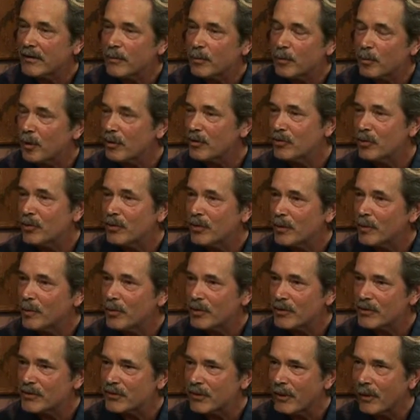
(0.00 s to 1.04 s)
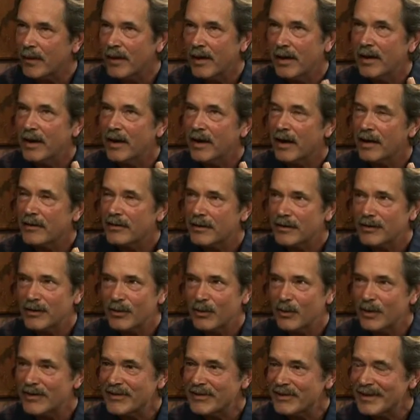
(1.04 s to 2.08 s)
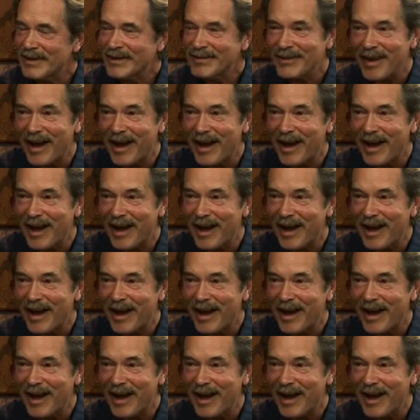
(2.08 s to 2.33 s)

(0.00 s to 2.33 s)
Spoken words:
brought 200 books. So I said, coincidence?